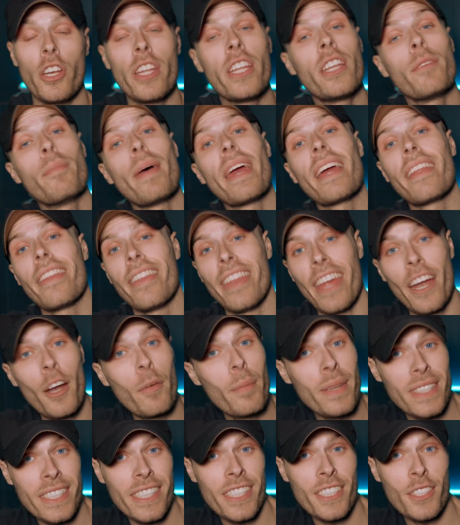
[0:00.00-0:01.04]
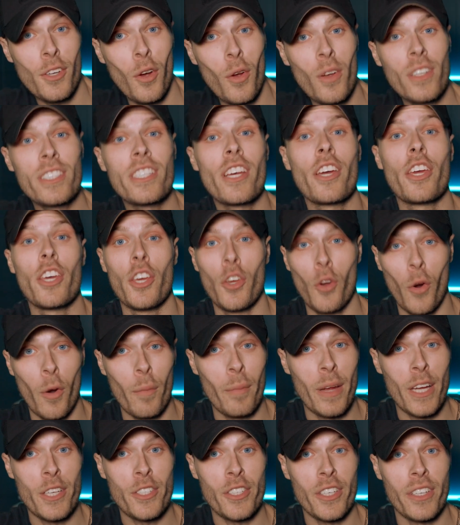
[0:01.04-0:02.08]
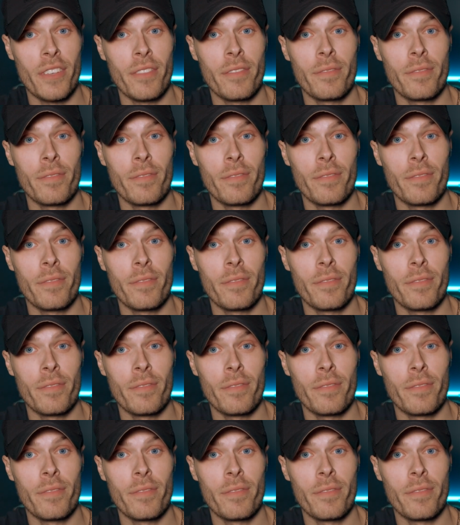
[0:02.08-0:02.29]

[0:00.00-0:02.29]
need to make their business goals your mission.